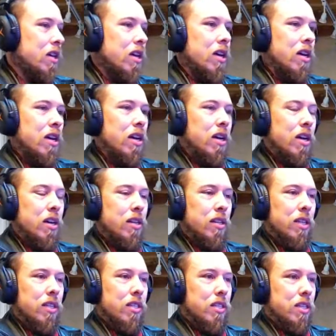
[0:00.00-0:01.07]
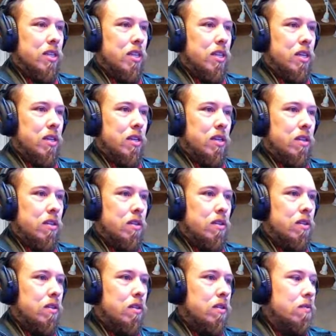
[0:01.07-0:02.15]
Let's see.
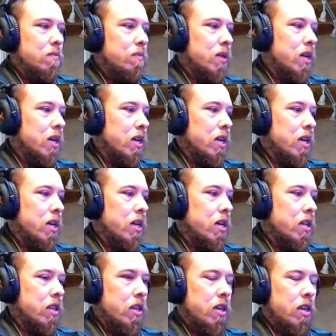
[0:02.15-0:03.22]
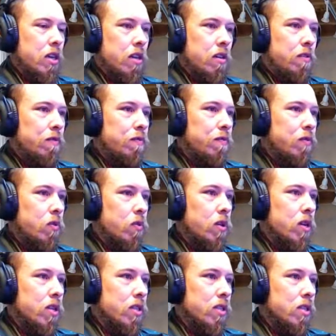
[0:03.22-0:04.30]
By the
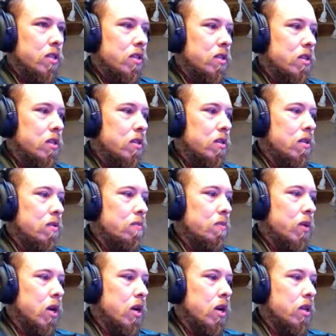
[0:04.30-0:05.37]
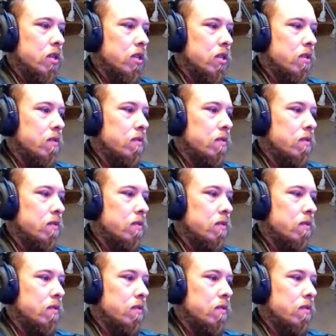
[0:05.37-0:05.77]
forest pond.